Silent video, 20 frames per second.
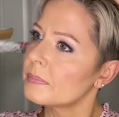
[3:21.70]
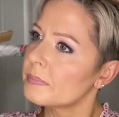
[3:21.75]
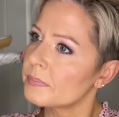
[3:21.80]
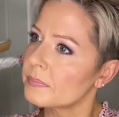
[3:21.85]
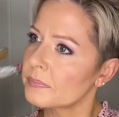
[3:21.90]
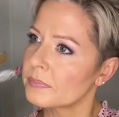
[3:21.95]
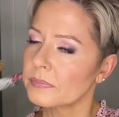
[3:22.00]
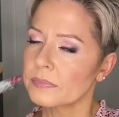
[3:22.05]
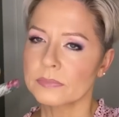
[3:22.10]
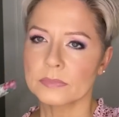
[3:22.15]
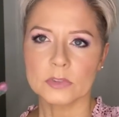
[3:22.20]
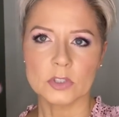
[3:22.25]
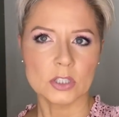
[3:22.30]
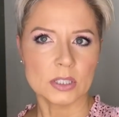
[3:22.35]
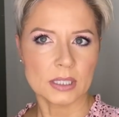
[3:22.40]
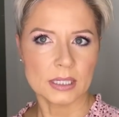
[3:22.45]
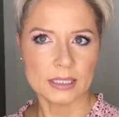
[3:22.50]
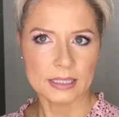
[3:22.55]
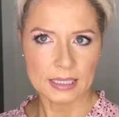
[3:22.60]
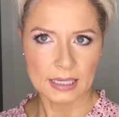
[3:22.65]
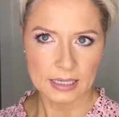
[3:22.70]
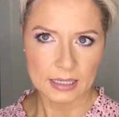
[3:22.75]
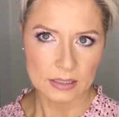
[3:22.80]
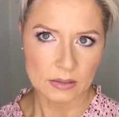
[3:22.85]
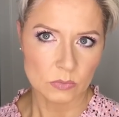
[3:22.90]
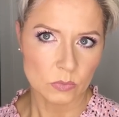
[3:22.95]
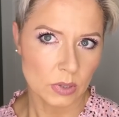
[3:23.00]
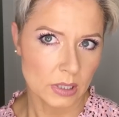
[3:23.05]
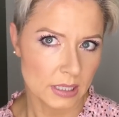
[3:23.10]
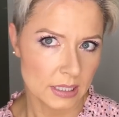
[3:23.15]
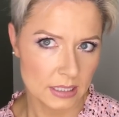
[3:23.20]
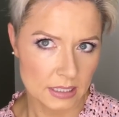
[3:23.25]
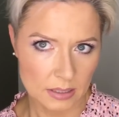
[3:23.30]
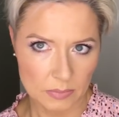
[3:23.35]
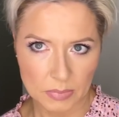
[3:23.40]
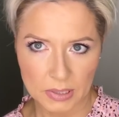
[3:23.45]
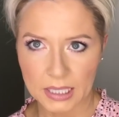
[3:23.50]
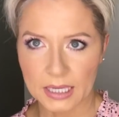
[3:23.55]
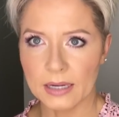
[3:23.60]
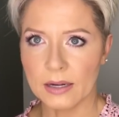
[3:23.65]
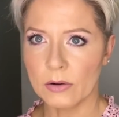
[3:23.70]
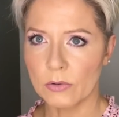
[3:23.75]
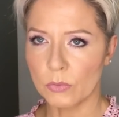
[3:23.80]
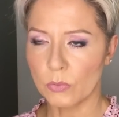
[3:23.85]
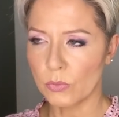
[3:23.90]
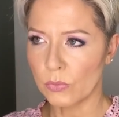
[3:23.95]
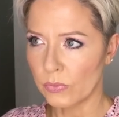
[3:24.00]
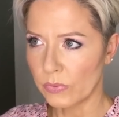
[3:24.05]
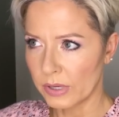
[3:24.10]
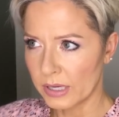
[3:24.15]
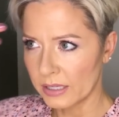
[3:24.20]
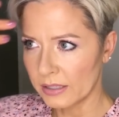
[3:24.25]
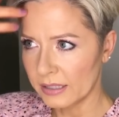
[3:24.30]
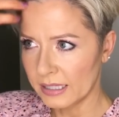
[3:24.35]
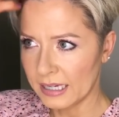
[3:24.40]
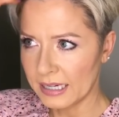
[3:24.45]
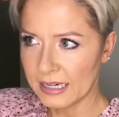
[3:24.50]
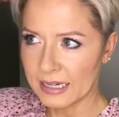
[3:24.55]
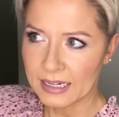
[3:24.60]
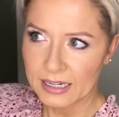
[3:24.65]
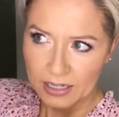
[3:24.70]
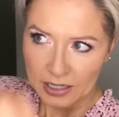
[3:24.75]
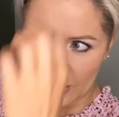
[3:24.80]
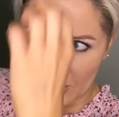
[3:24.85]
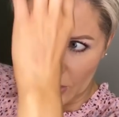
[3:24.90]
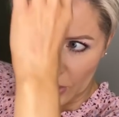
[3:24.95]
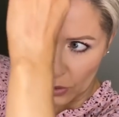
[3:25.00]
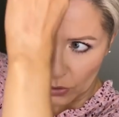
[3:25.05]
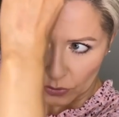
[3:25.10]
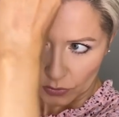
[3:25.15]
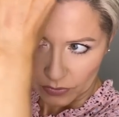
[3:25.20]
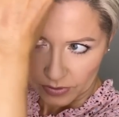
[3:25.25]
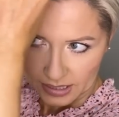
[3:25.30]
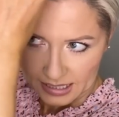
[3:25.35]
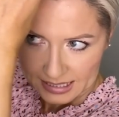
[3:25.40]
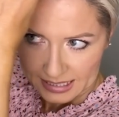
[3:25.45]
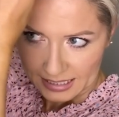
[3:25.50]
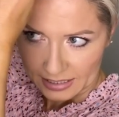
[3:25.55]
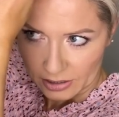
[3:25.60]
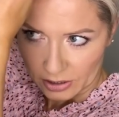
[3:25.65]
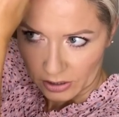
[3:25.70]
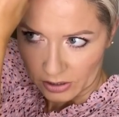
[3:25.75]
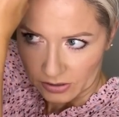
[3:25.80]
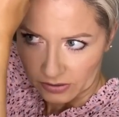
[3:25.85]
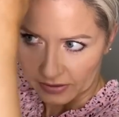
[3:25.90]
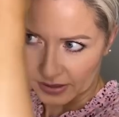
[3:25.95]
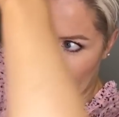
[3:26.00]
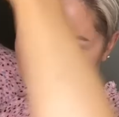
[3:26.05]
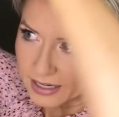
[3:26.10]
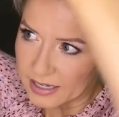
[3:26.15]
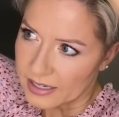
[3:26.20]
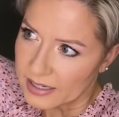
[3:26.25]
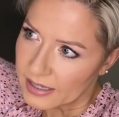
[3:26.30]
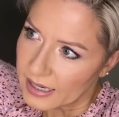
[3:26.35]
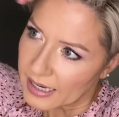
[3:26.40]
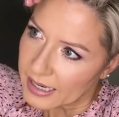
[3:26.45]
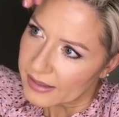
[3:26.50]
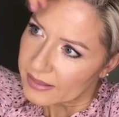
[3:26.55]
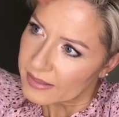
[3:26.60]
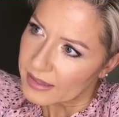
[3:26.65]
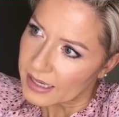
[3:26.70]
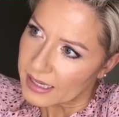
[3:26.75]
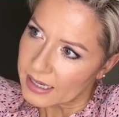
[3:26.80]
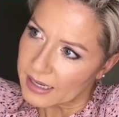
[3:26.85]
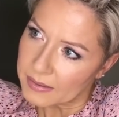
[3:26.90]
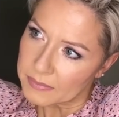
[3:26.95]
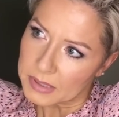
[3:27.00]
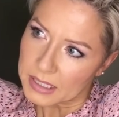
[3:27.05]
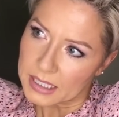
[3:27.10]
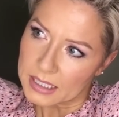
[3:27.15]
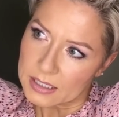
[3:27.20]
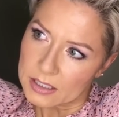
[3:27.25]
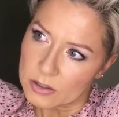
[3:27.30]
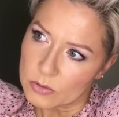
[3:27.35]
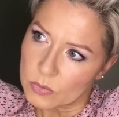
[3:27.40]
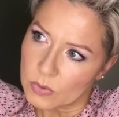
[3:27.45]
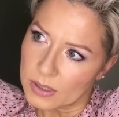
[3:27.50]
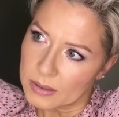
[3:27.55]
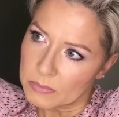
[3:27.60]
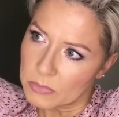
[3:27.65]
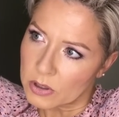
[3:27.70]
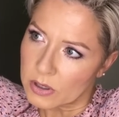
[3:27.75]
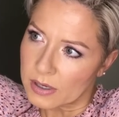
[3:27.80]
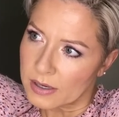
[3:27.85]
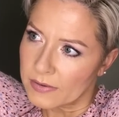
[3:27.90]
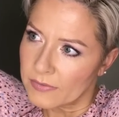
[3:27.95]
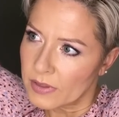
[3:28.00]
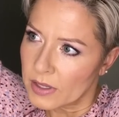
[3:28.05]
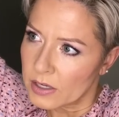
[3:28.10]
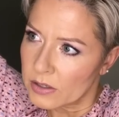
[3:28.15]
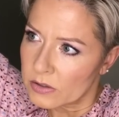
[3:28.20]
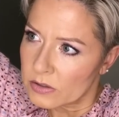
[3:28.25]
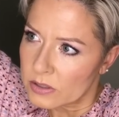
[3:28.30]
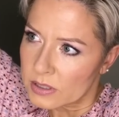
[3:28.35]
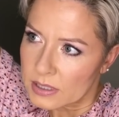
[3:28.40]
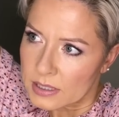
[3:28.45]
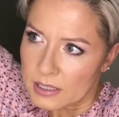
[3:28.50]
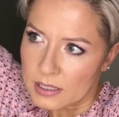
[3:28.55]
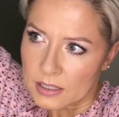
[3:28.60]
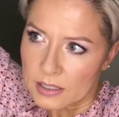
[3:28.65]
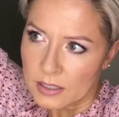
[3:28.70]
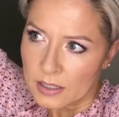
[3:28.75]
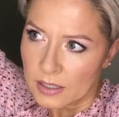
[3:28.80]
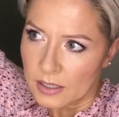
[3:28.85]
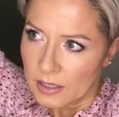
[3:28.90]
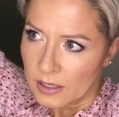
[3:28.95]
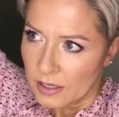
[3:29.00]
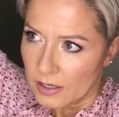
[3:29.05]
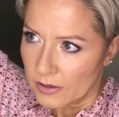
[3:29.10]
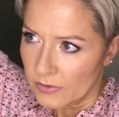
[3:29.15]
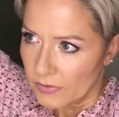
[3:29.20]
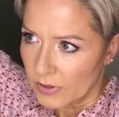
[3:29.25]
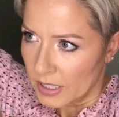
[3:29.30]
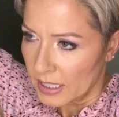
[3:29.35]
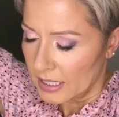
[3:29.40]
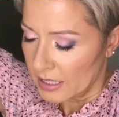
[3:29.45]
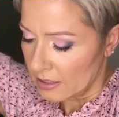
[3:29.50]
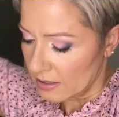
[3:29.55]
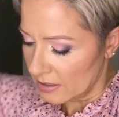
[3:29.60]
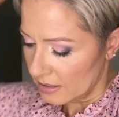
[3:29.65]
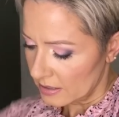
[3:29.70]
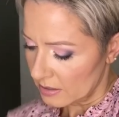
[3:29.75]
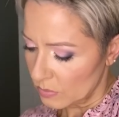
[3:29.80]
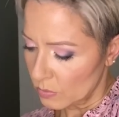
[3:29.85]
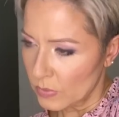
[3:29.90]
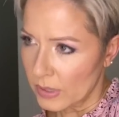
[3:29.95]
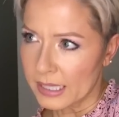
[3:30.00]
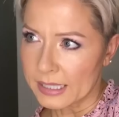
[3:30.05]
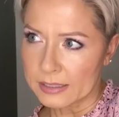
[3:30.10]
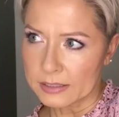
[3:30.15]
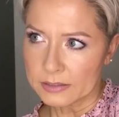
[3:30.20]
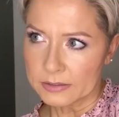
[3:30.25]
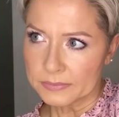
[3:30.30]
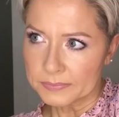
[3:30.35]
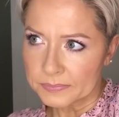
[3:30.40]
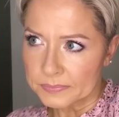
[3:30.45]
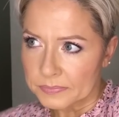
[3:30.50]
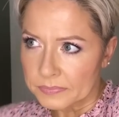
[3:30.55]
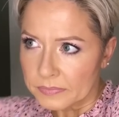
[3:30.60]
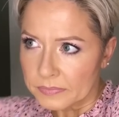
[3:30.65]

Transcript: Just because I didn't want it to be a really crazy curl there. And then I'm going to do one more of those over here as well.